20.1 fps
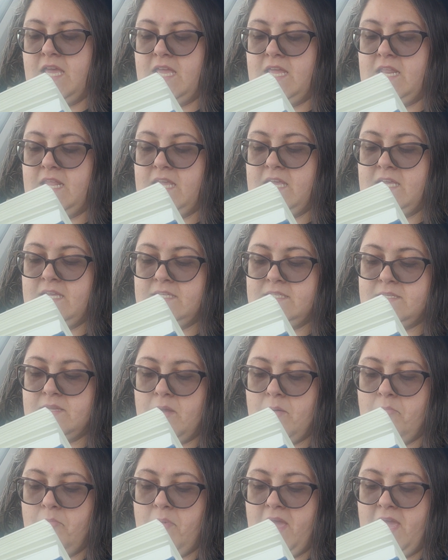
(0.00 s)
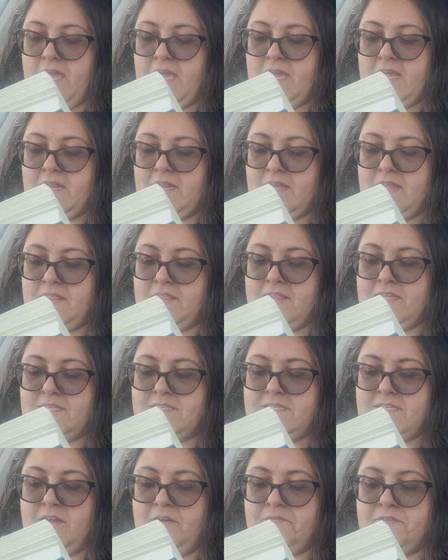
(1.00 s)
It is made the
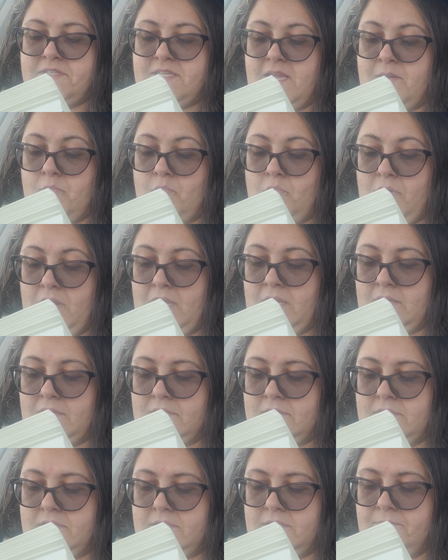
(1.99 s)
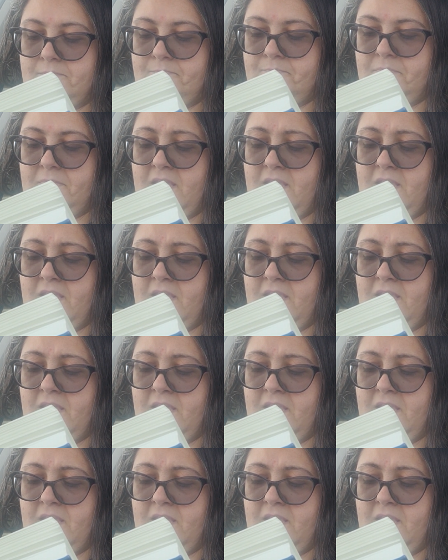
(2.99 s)
self-same rings.